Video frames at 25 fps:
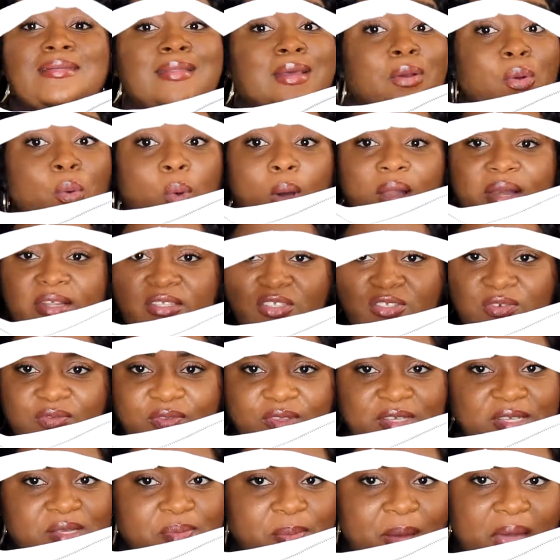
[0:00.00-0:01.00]
the quality of
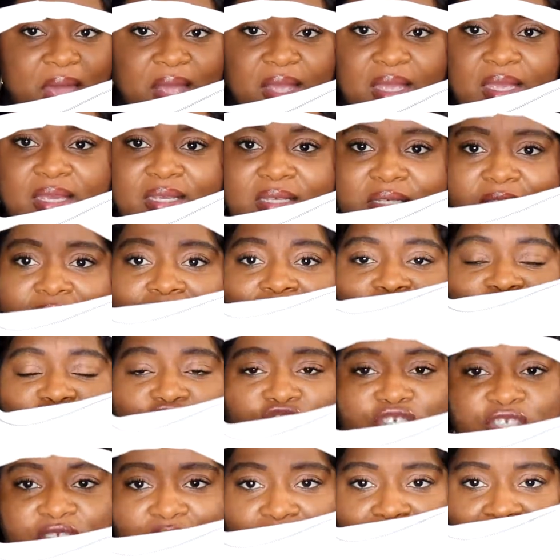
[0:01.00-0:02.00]
this bag is
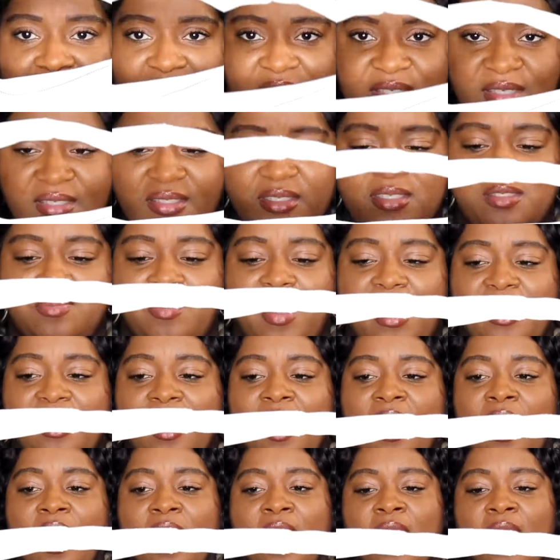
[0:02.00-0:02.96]
just amazing this bag